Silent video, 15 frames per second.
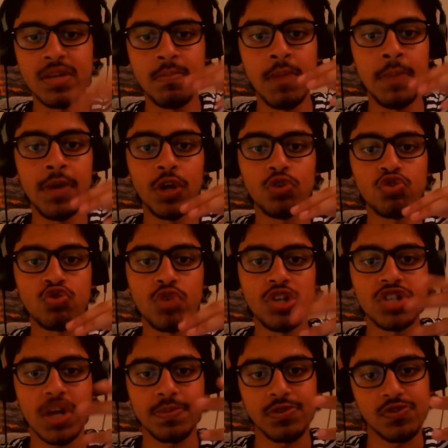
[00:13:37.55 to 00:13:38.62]
maybe I'll do
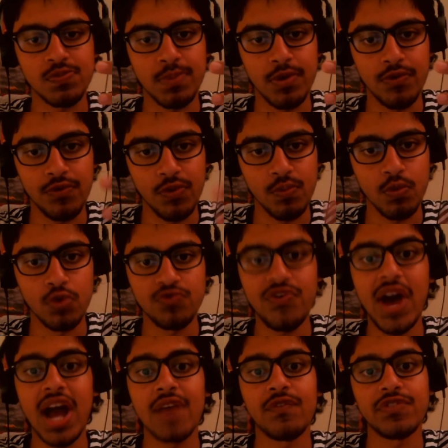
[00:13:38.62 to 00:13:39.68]
20 chapters per review, or
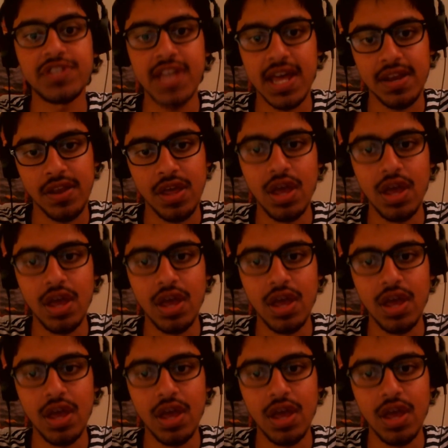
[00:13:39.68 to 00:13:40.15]
5, or 10,